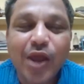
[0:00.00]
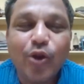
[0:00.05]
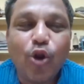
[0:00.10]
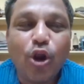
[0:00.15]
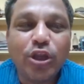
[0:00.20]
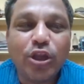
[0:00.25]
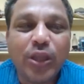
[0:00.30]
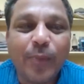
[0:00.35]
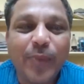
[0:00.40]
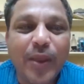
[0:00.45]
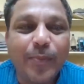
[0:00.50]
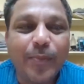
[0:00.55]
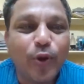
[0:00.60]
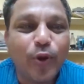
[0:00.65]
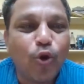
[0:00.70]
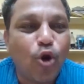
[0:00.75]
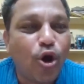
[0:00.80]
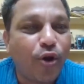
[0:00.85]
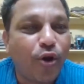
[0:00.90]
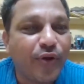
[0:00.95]
not the
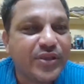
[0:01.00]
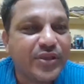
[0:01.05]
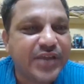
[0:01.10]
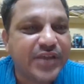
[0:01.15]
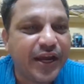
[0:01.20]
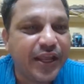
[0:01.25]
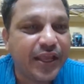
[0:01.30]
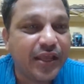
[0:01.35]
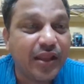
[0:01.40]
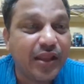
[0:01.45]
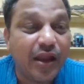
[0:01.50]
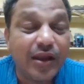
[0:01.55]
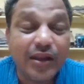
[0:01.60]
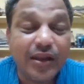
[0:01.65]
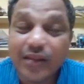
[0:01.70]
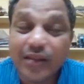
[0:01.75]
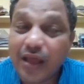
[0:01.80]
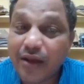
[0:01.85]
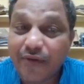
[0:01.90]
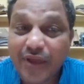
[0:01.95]
people who are residing
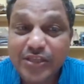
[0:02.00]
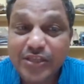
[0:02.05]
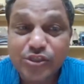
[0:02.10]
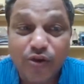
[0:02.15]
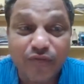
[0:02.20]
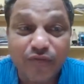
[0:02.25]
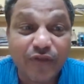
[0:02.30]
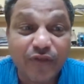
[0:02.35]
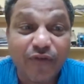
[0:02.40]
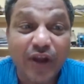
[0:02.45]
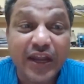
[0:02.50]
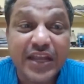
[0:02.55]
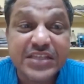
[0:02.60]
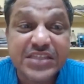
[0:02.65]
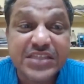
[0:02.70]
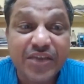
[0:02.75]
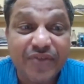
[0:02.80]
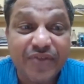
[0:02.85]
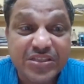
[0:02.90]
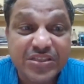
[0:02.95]
in the rest of the
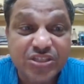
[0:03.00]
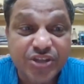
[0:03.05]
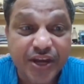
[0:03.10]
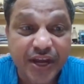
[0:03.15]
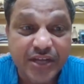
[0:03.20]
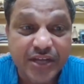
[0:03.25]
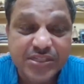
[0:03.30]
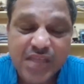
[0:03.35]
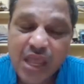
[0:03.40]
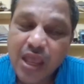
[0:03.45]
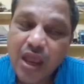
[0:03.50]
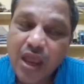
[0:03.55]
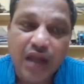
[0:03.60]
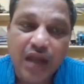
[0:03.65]
27 states